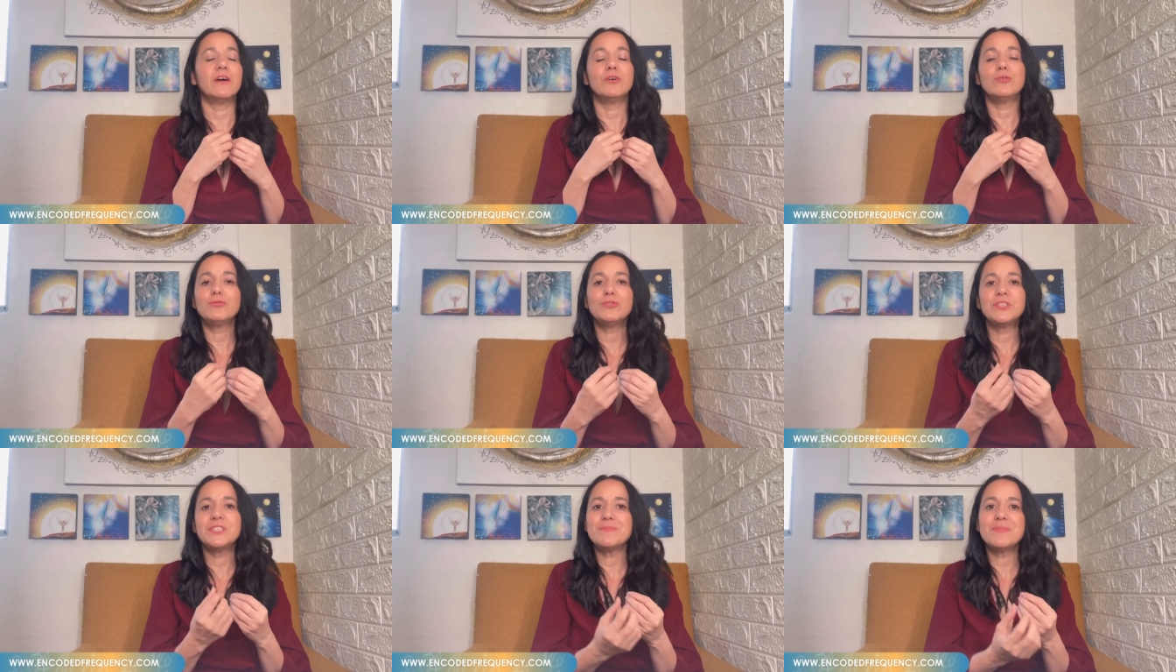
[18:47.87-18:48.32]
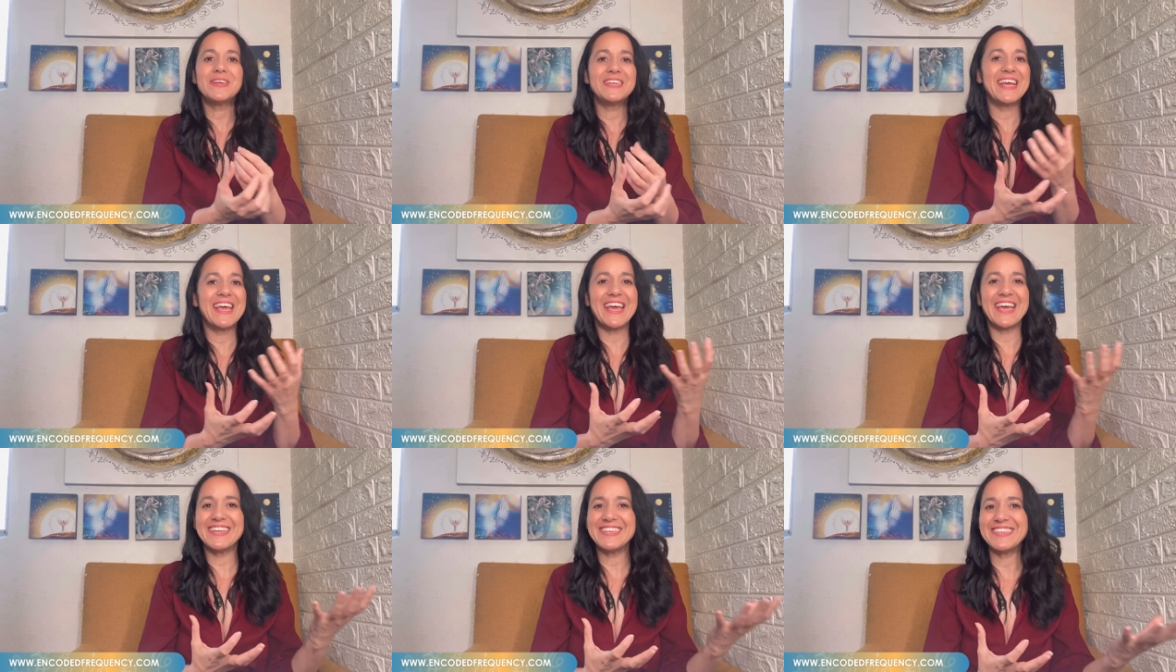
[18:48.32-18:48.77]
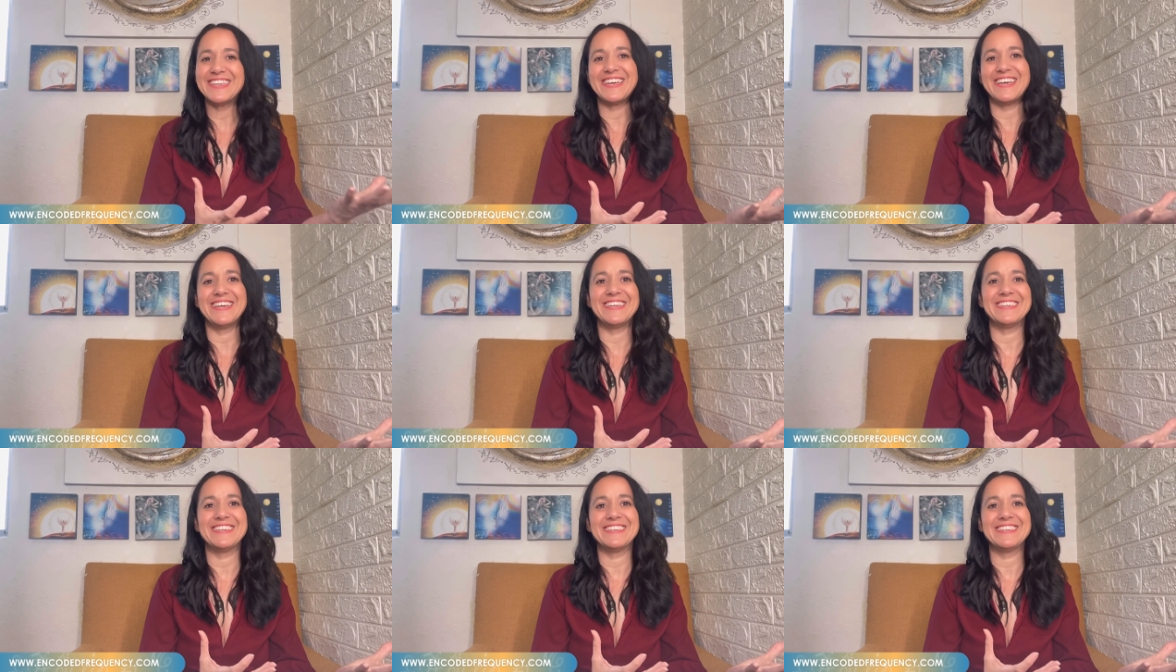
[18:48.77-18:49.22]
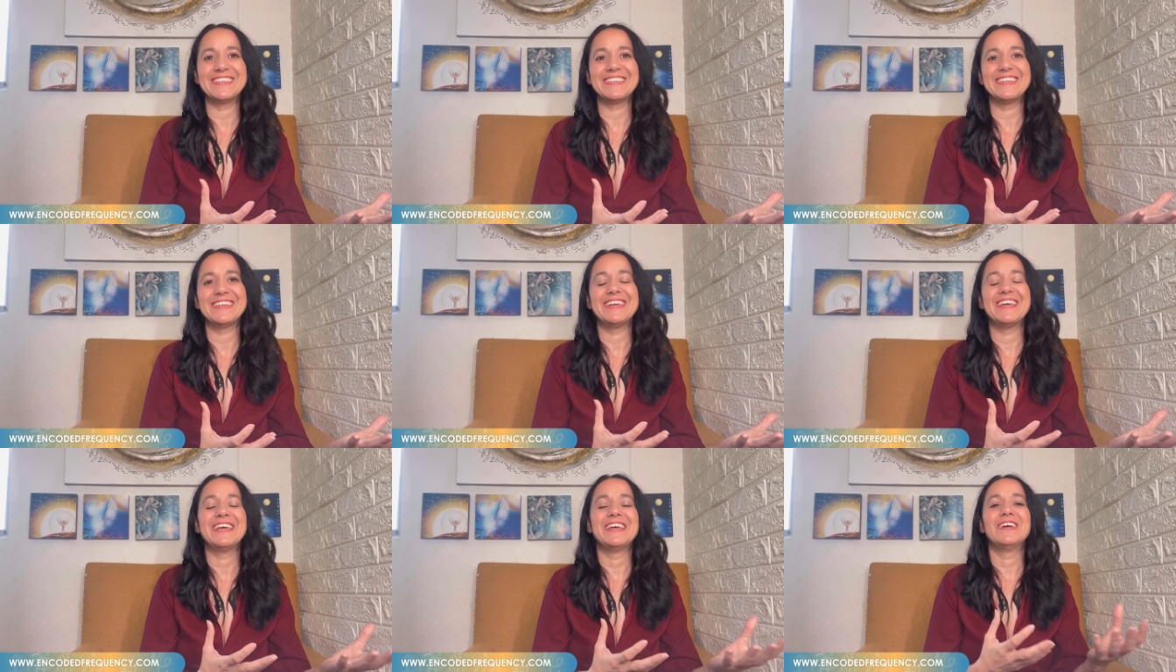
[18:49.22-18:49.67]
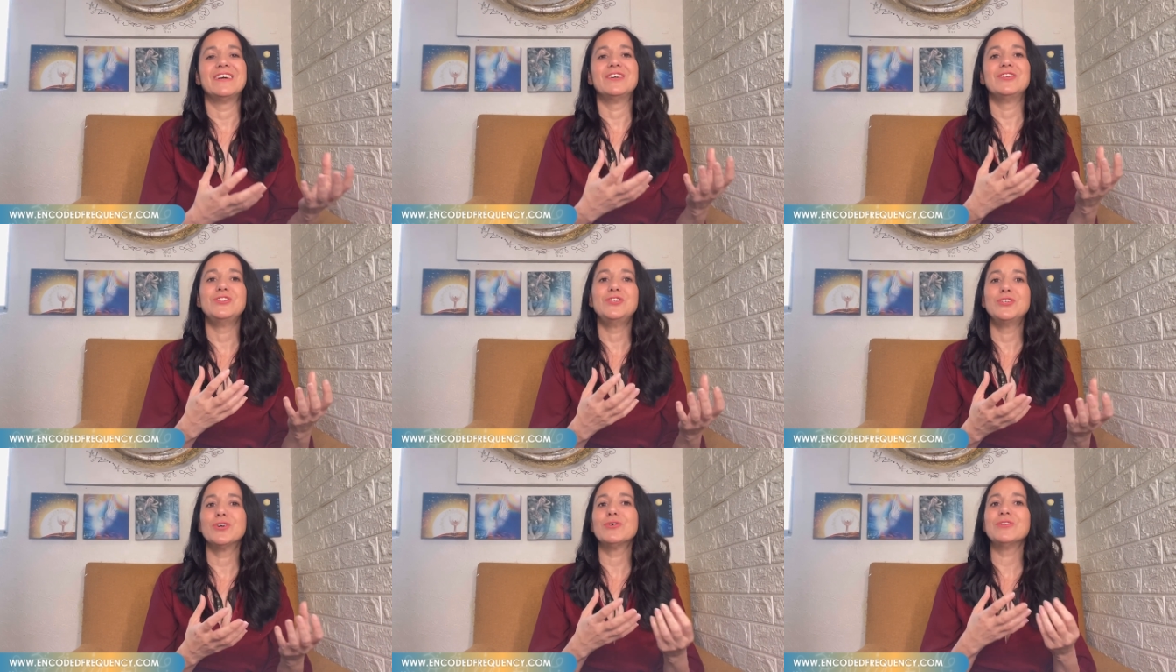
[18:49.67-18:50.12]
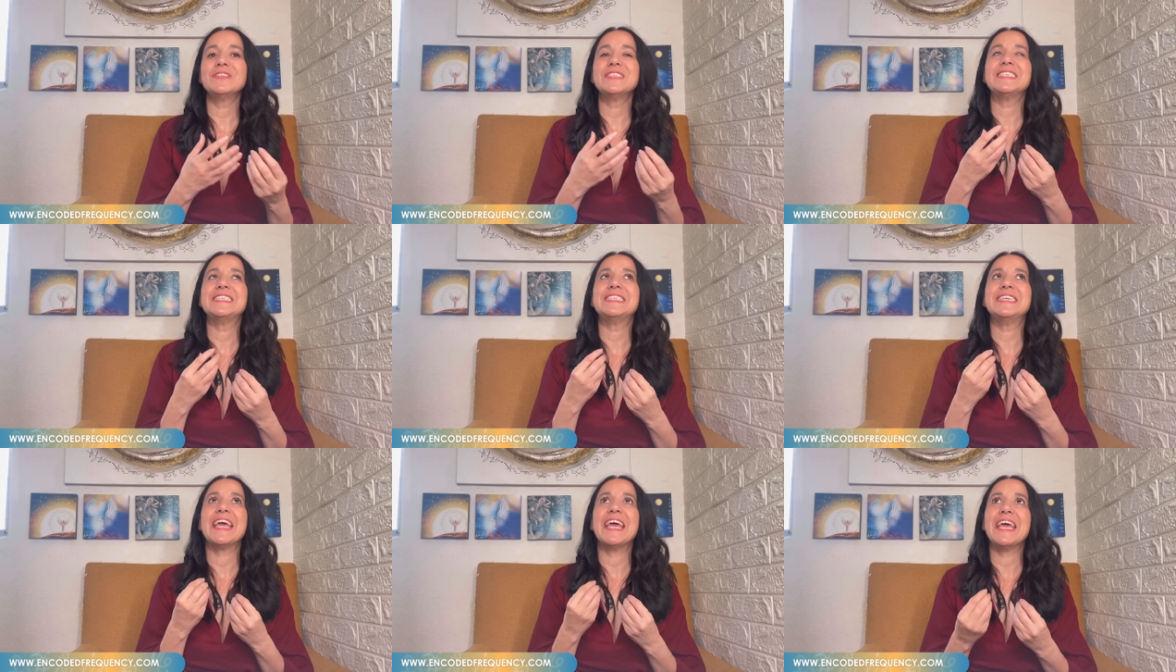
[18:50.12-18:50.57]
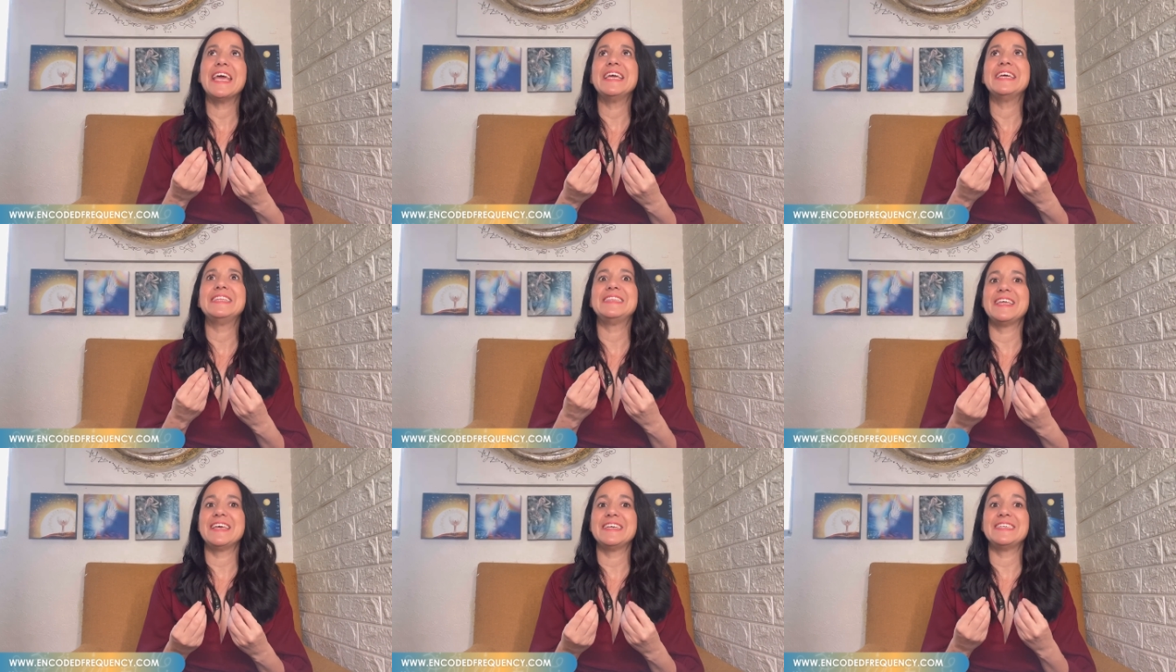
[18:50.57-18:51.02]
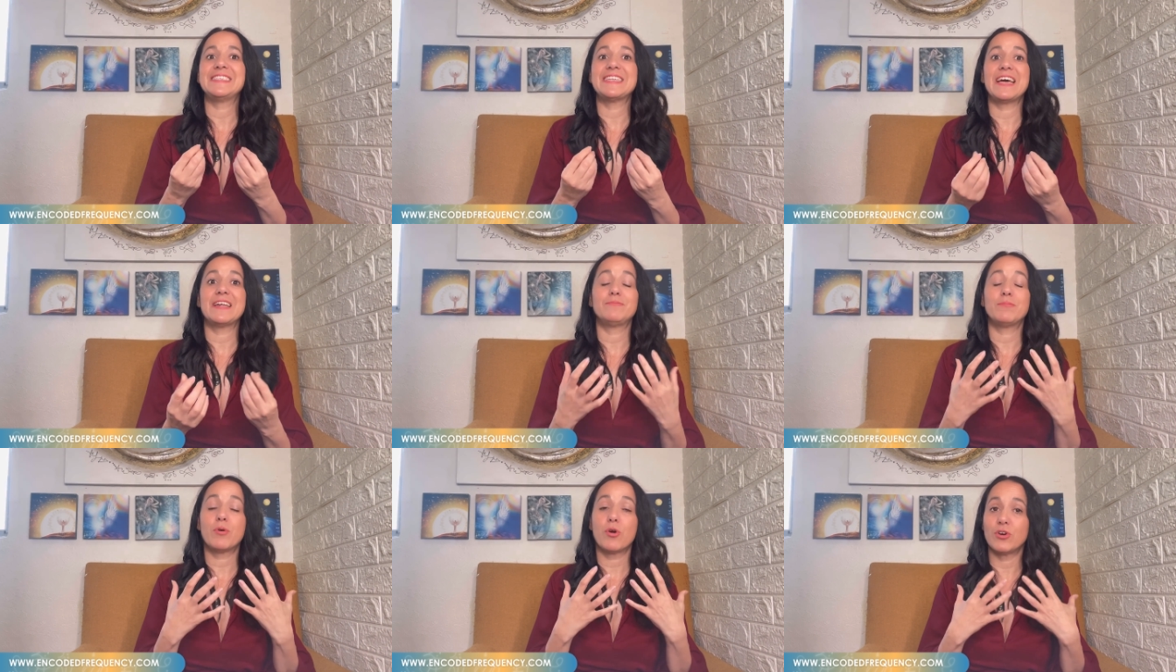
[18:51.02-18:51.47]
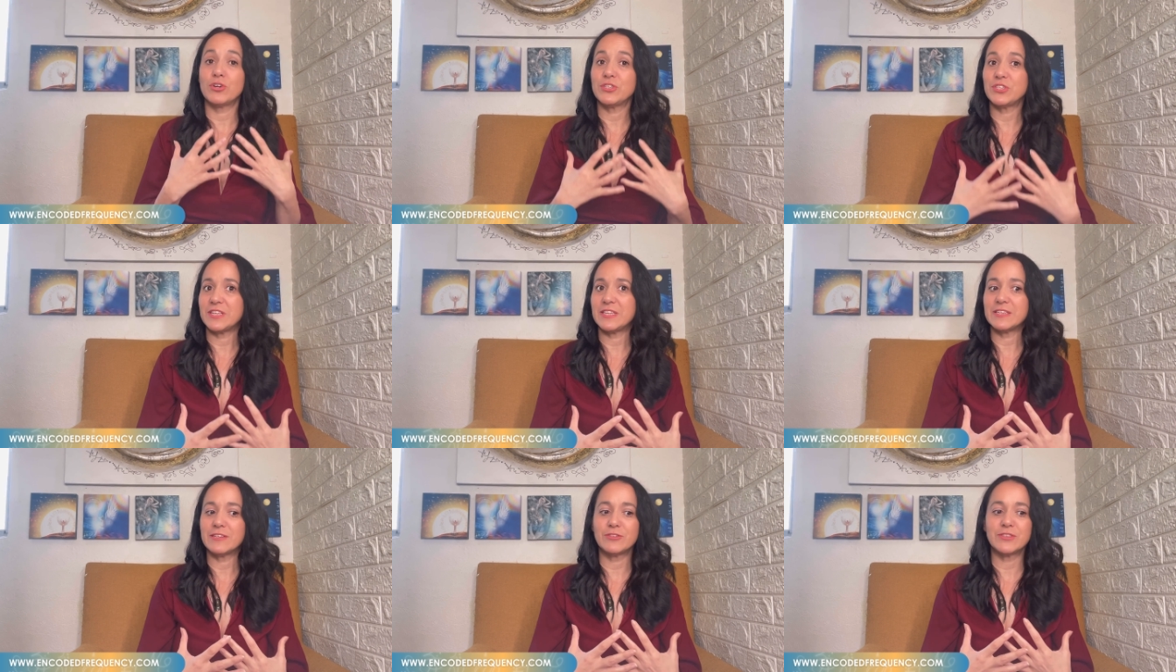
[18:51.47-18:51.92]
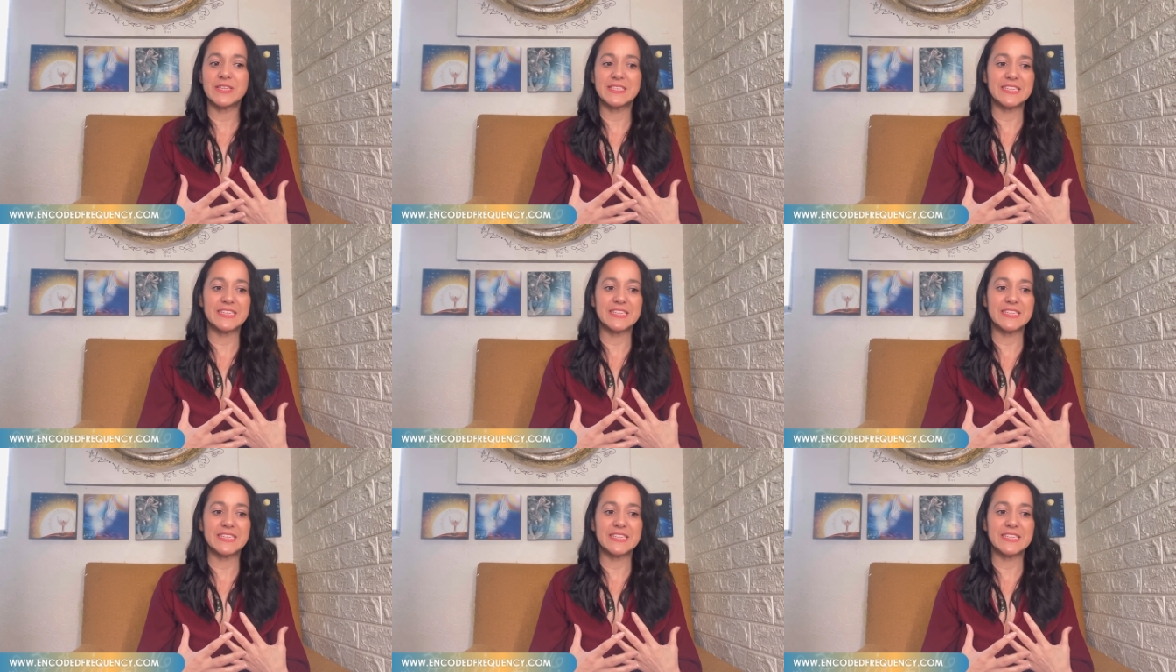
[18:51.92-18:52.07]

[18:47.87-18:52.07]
ultimate ending don't take things that personal.